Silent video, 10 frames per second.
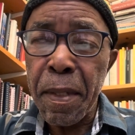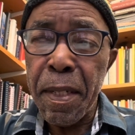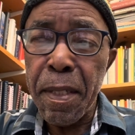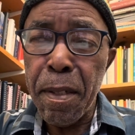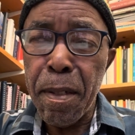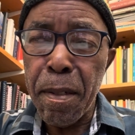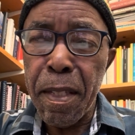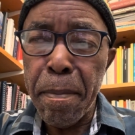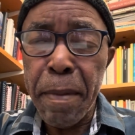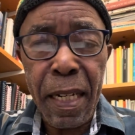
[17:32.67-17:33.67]
the
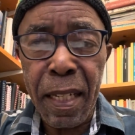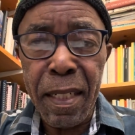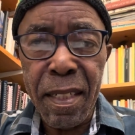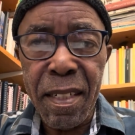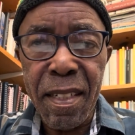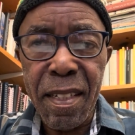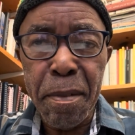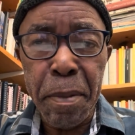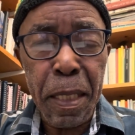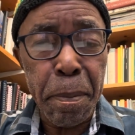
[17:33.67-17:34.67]
American
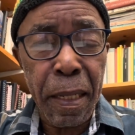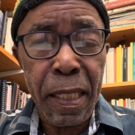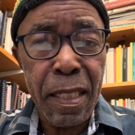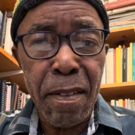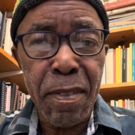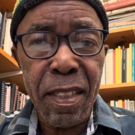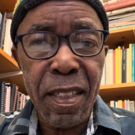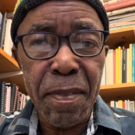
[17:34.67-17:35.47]
perspectives.